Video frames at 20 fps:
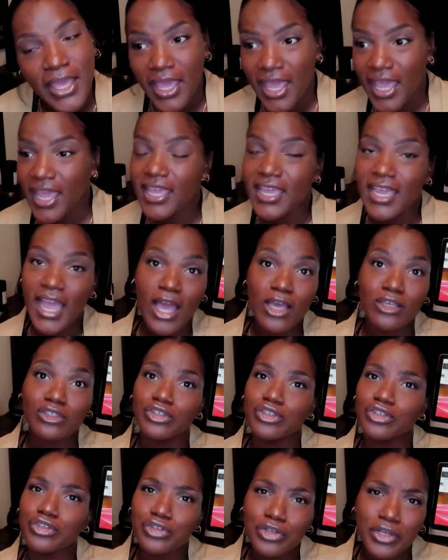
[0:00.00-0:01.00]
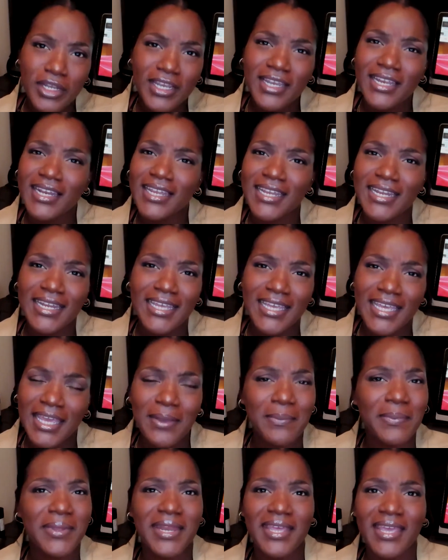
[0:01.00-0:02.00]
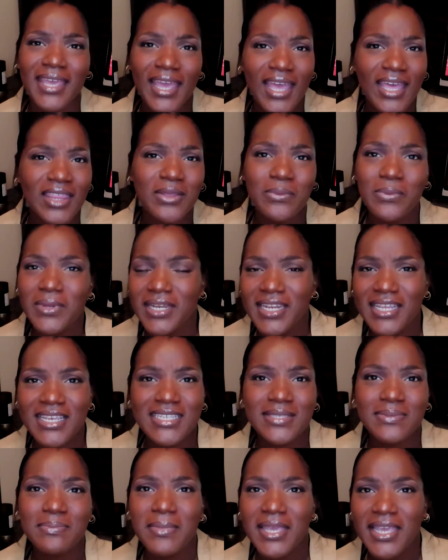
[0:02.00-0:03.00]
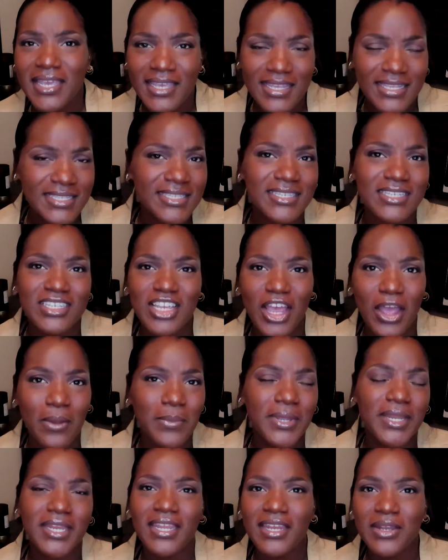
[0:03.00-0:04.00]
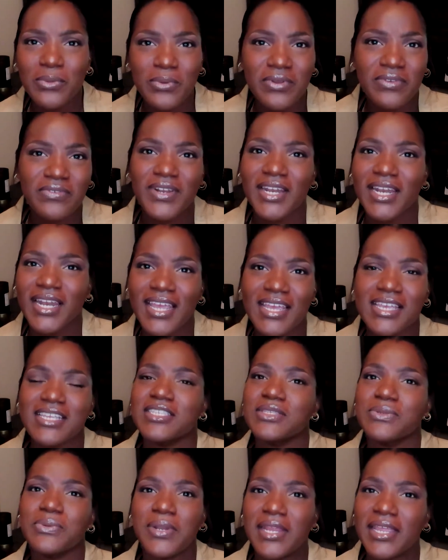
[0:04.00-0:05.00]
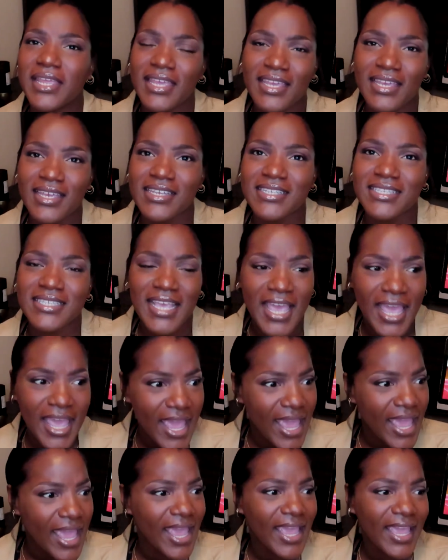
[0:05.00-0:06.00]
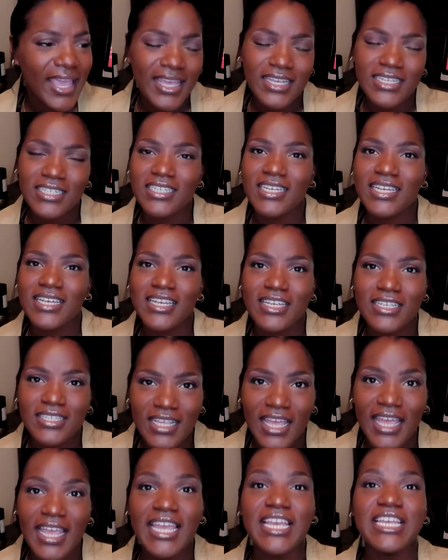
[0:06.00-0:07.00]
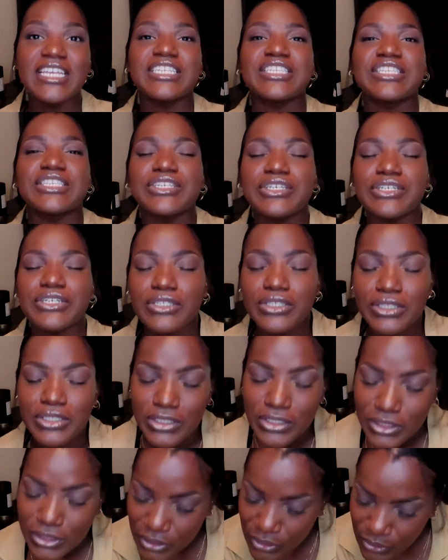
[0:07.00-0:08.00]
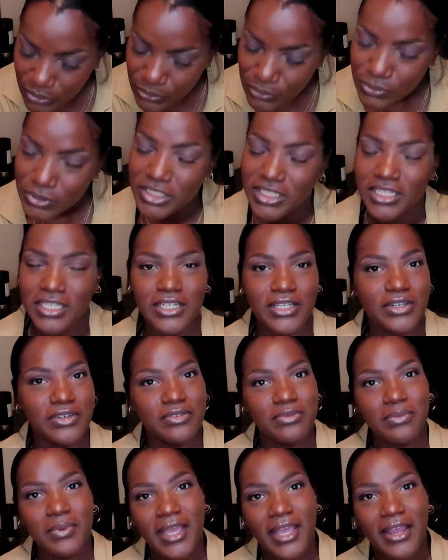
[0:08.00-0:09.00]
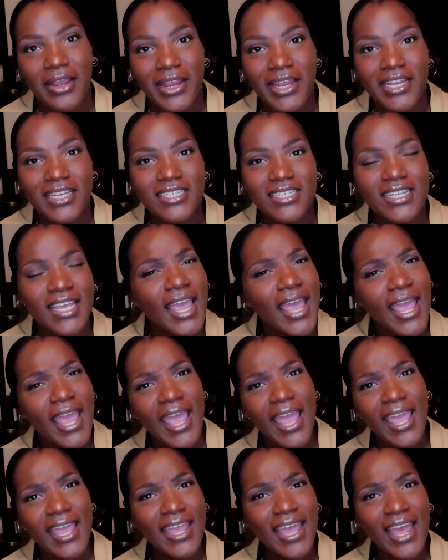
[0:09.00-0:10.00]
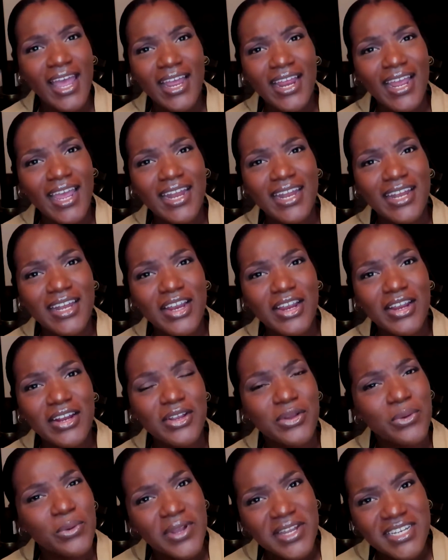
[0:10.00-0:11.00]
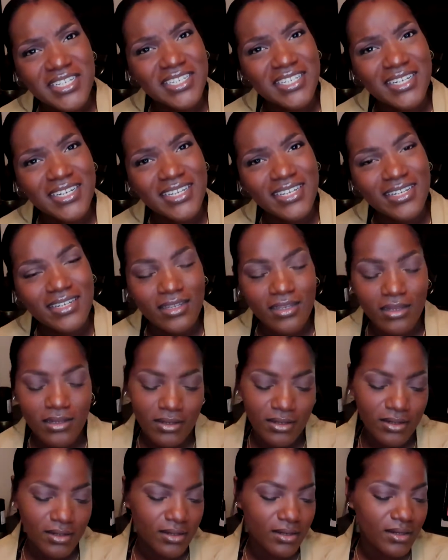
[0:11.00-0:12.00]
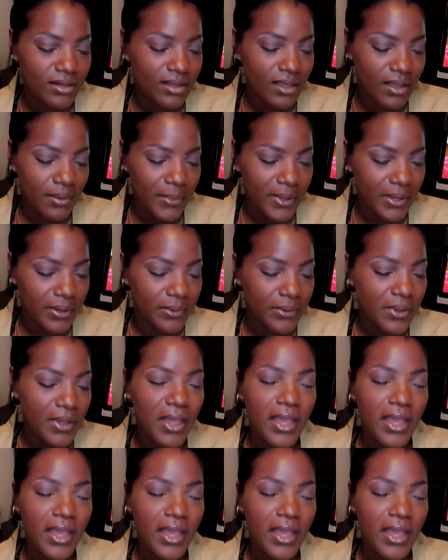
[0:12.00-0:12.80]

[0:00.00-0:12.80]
And y'all struggling to keep it together with these men that y'all been dealing with for the last 20 years. And here she is, an institution of marriage. And y'all got the nerve to question it? Girl, come on.